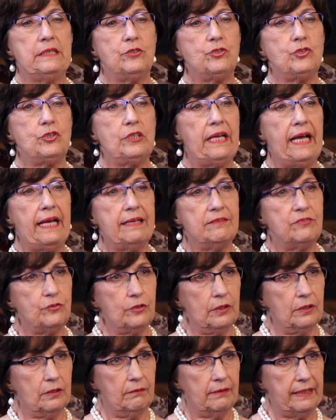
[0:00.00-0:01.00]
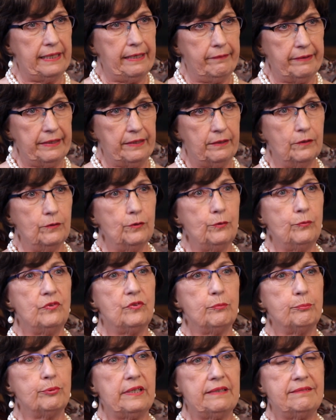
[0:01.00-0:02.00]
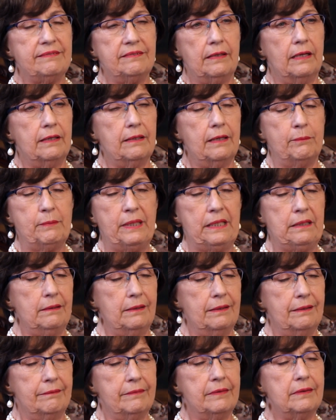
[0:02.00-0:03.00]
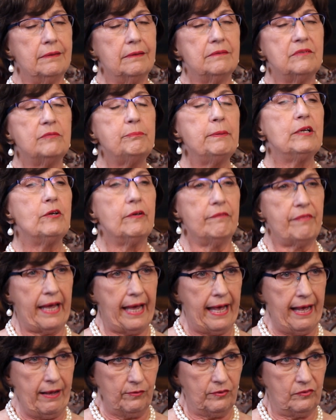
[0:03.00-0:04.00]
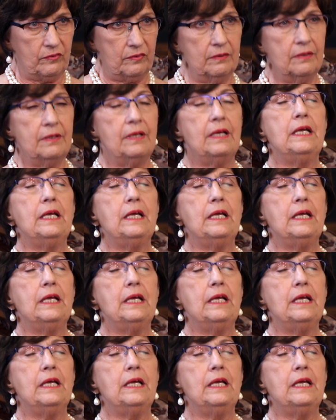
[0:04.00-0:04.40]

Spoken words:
and she asked John Alario, who was the Speaker of the House,